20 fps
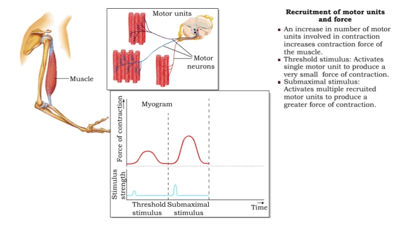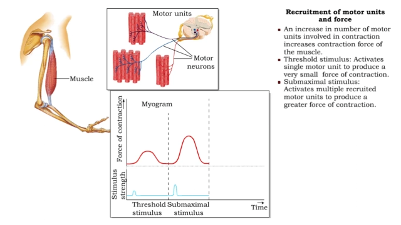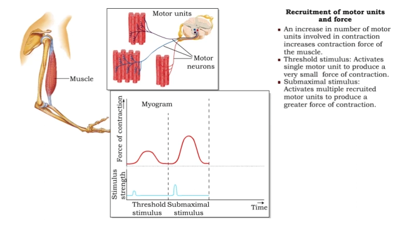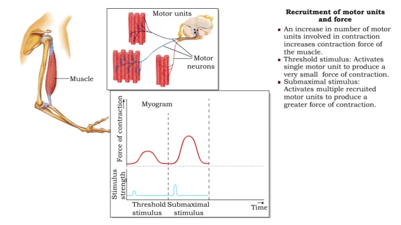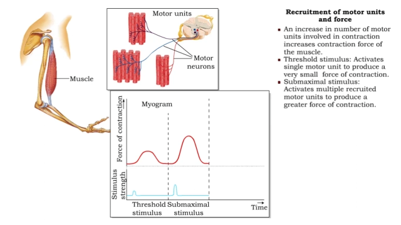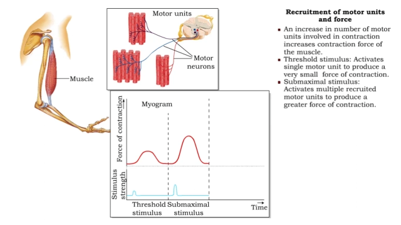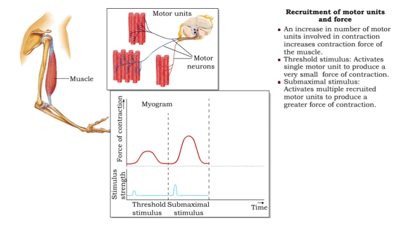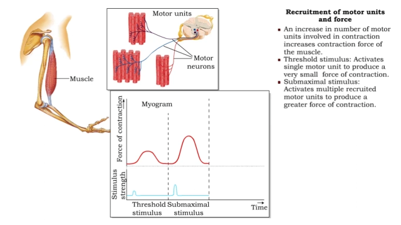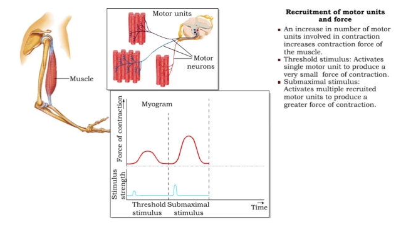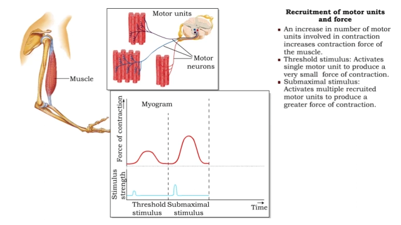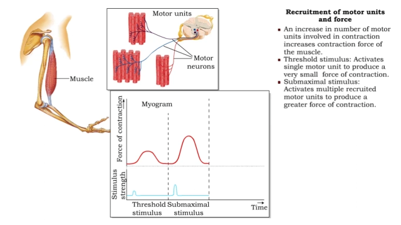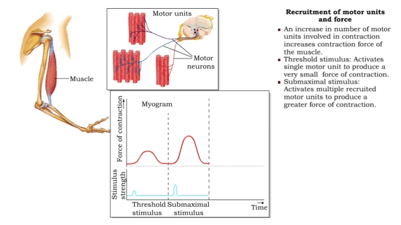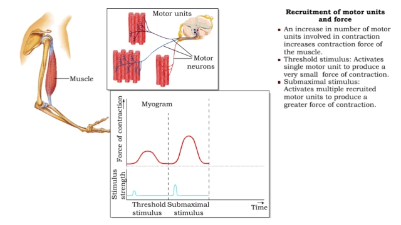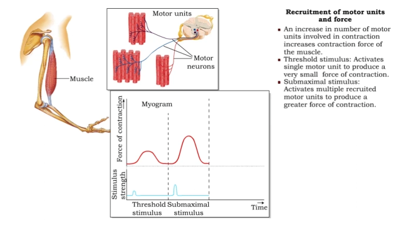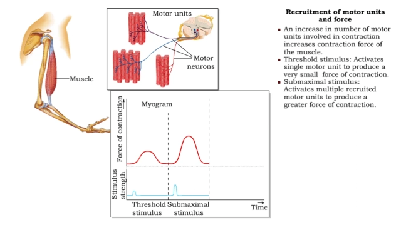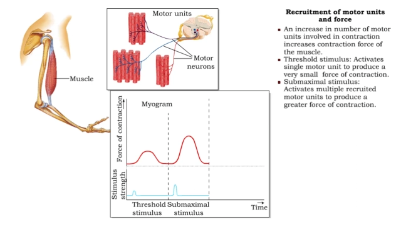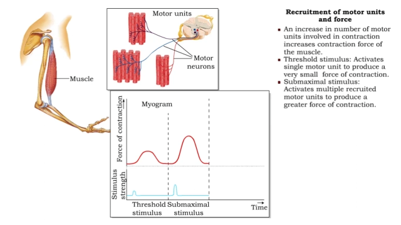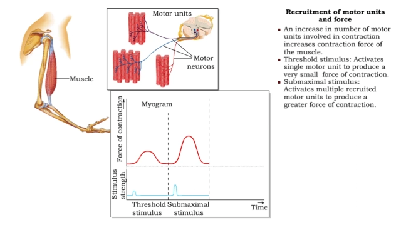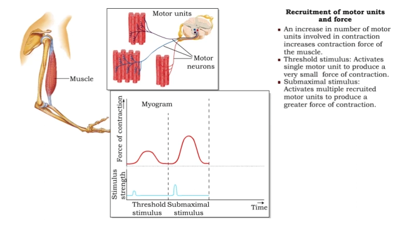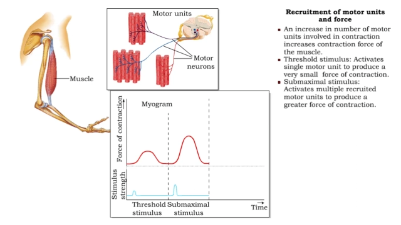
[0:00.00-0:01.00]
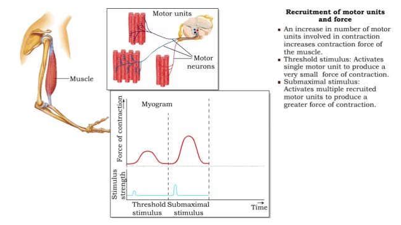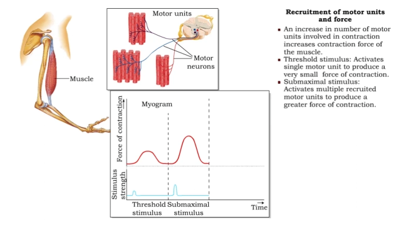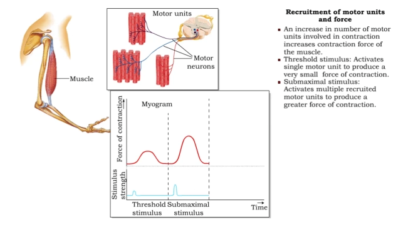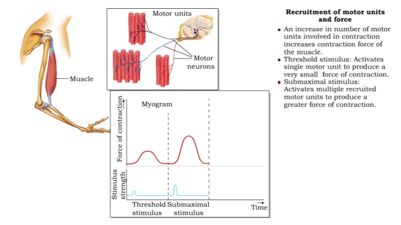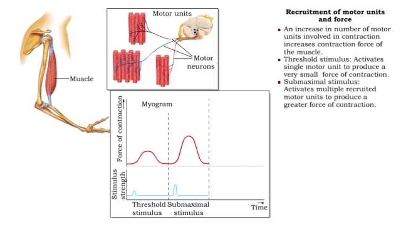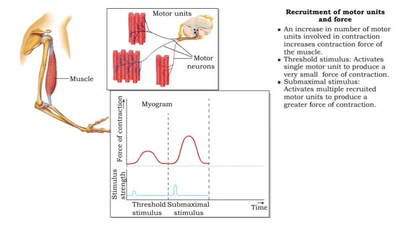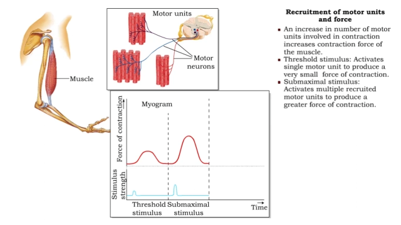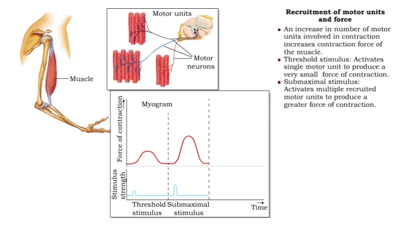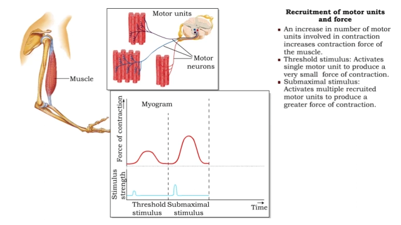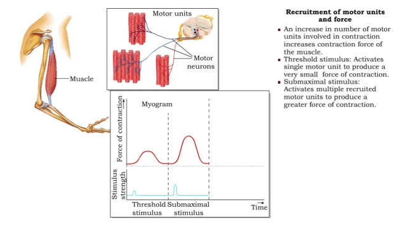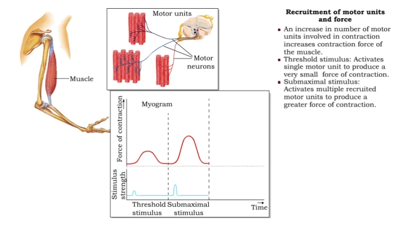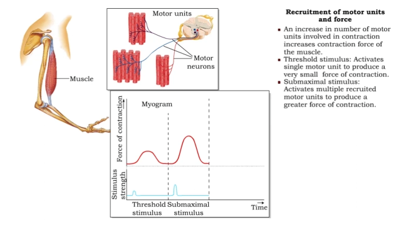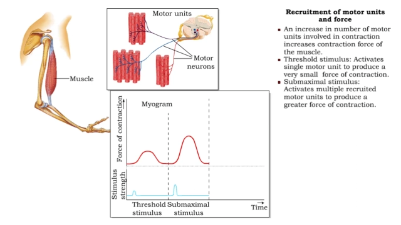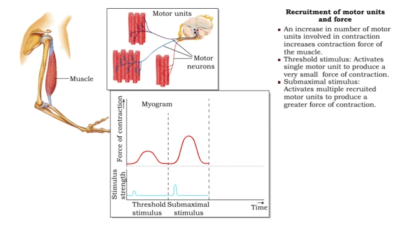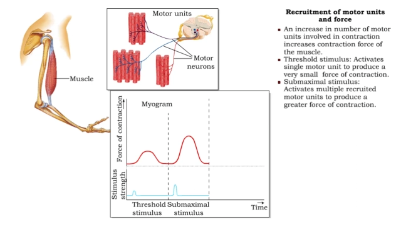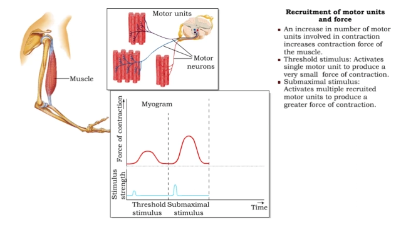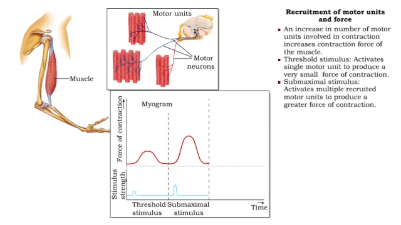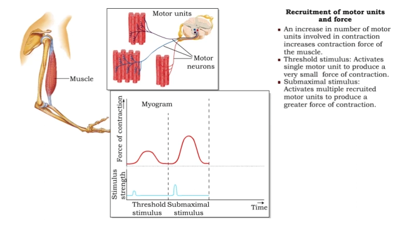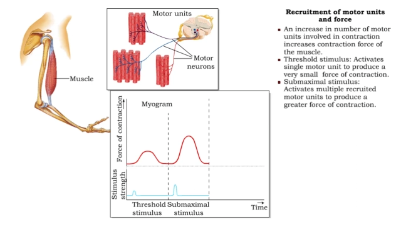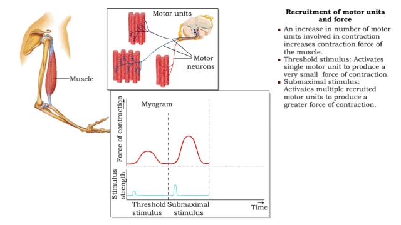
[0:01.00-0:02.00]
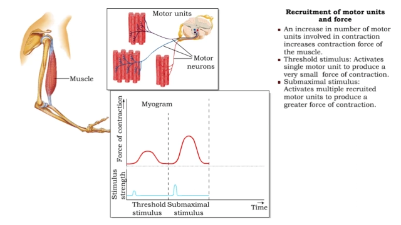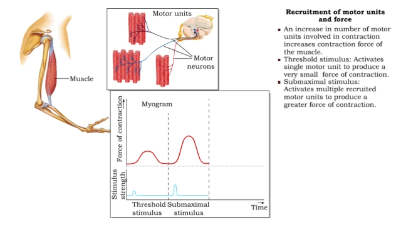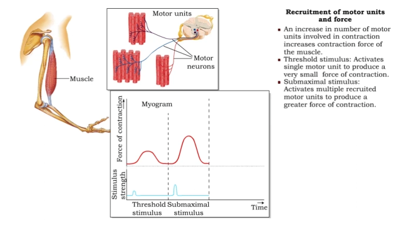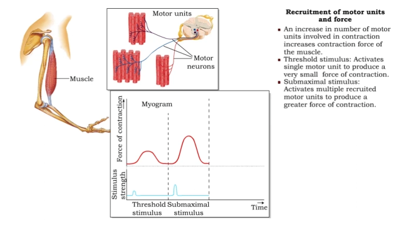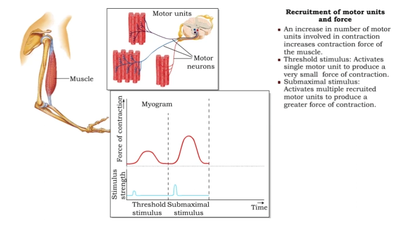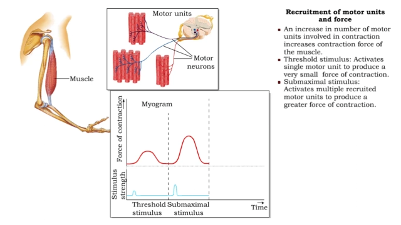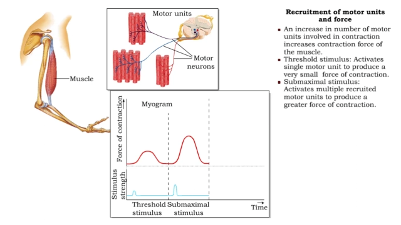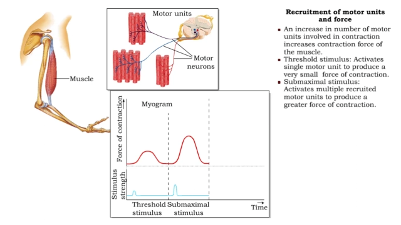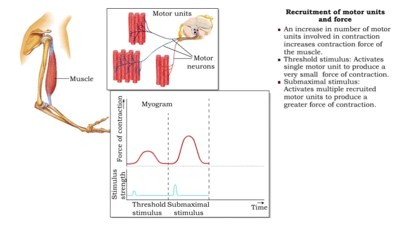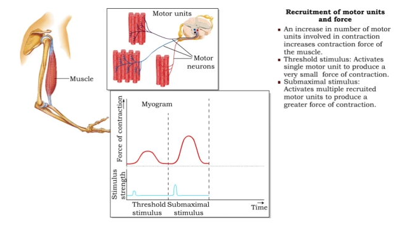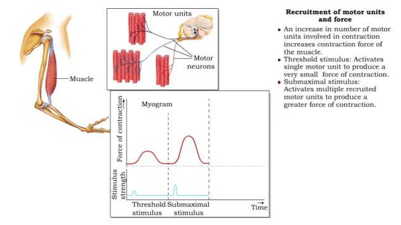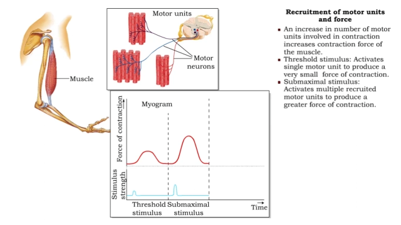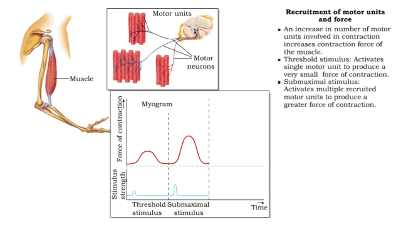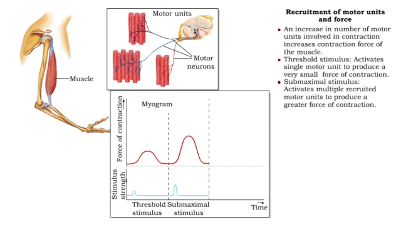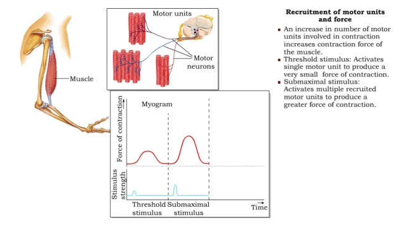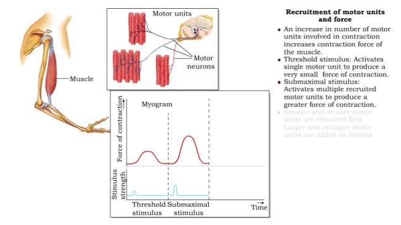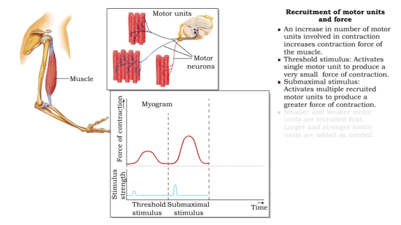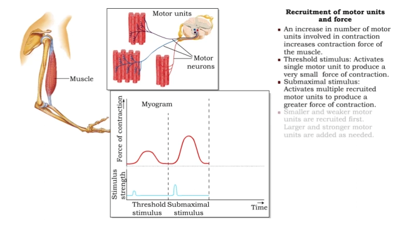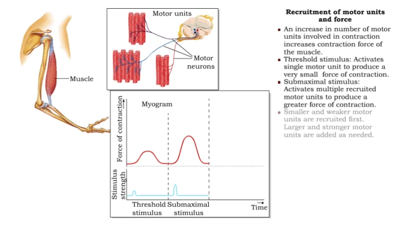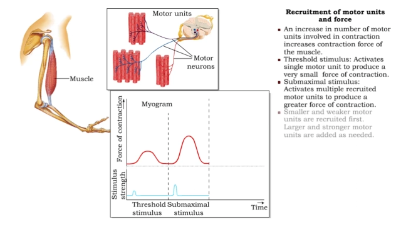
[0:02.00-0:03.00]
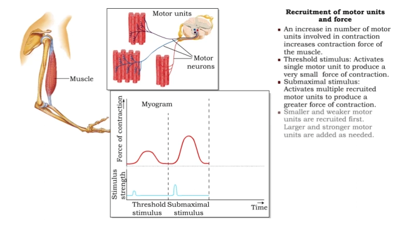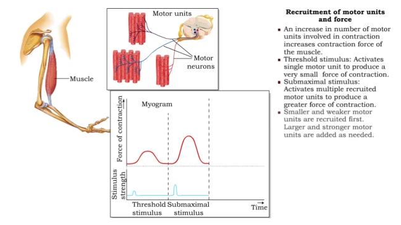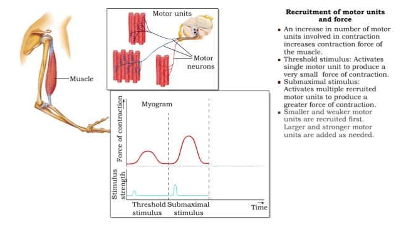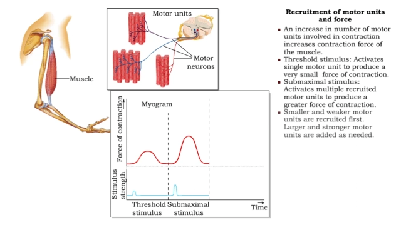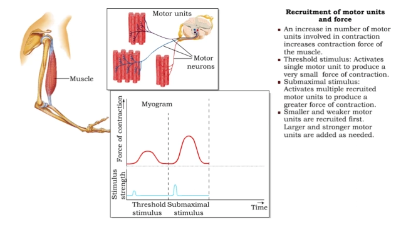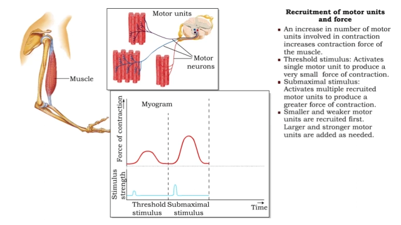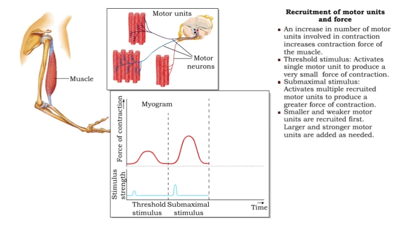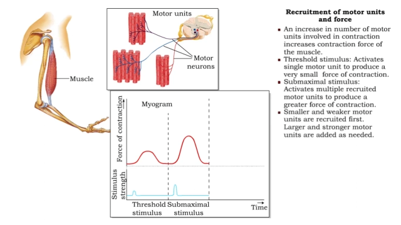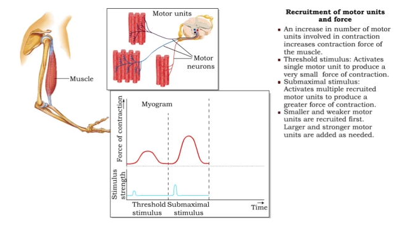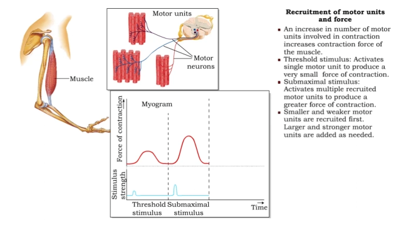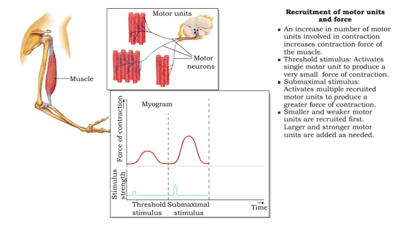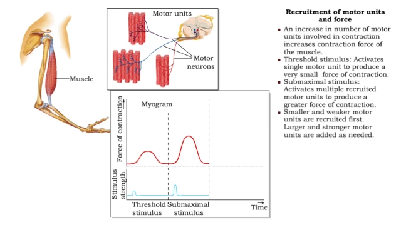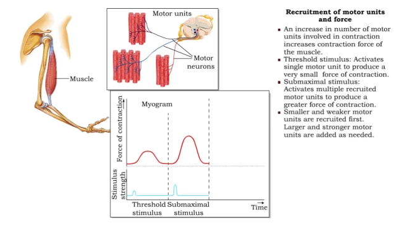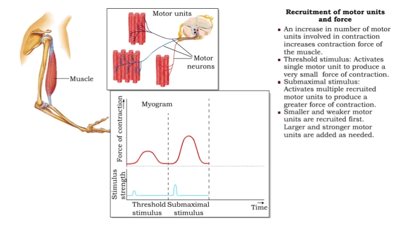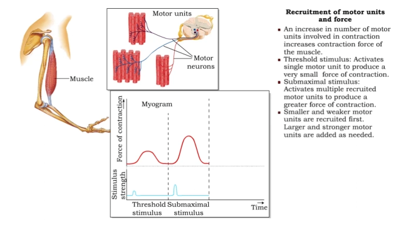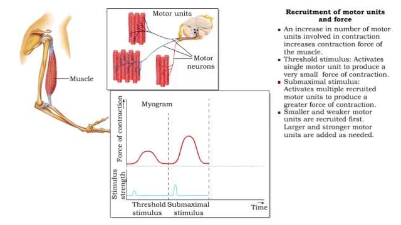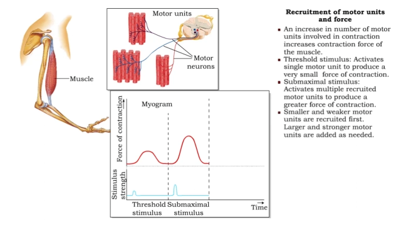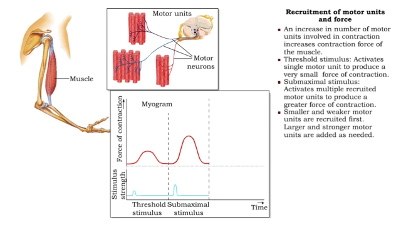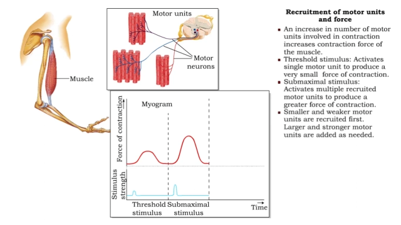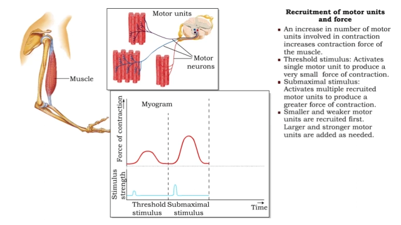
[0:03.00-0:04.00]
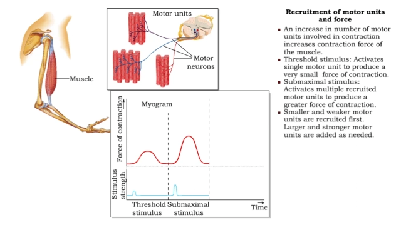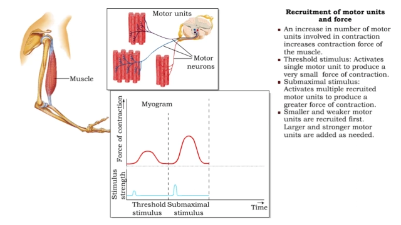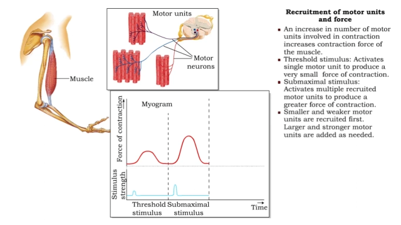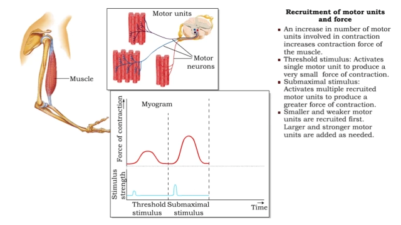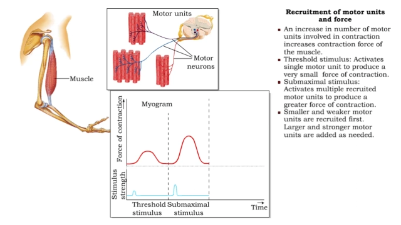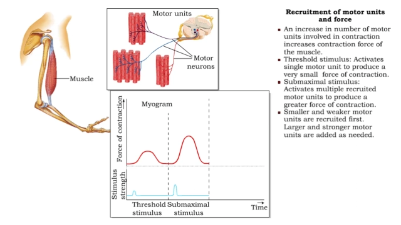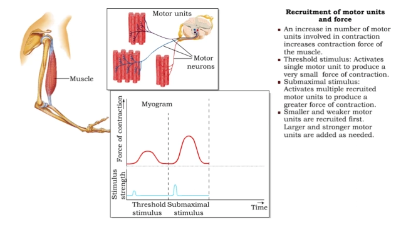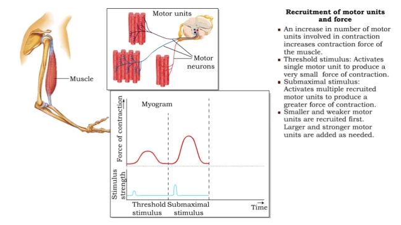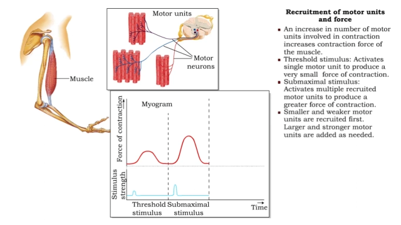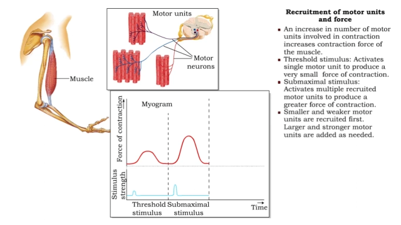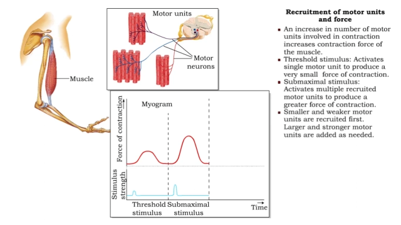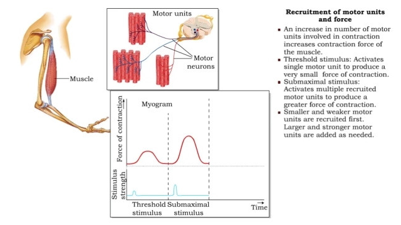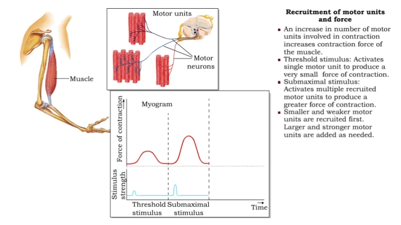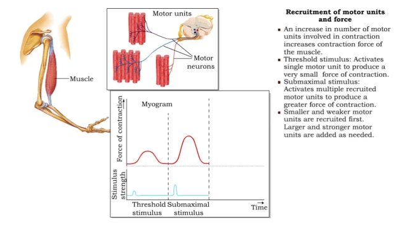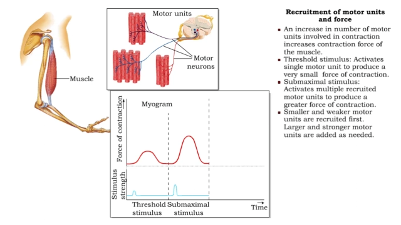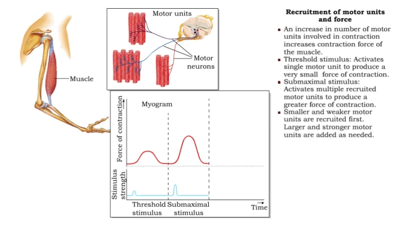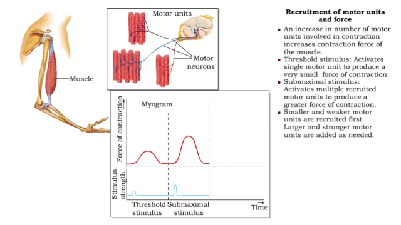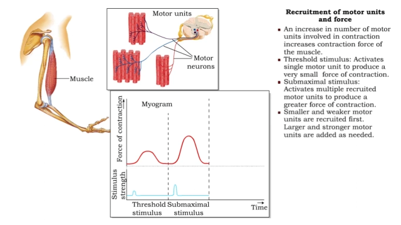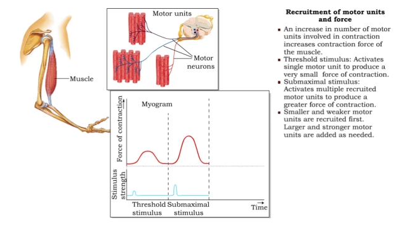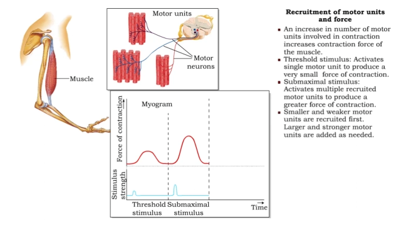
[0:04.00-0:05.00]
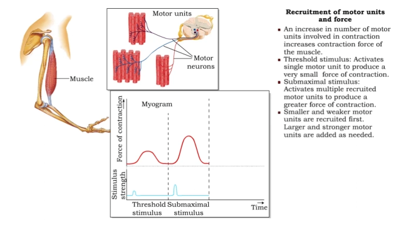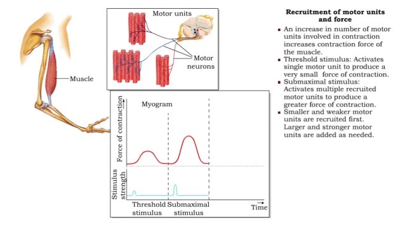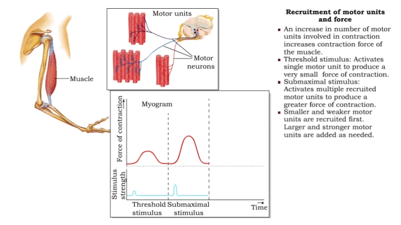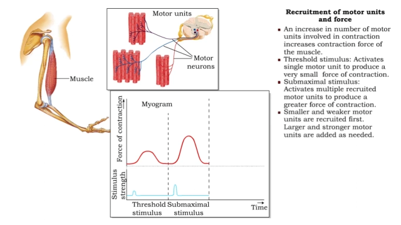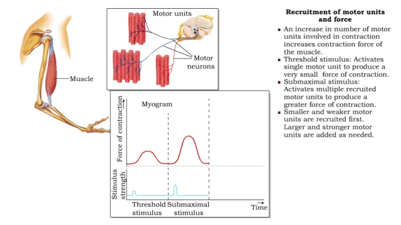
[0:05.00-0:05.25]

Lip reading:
[unreadable: no face in view]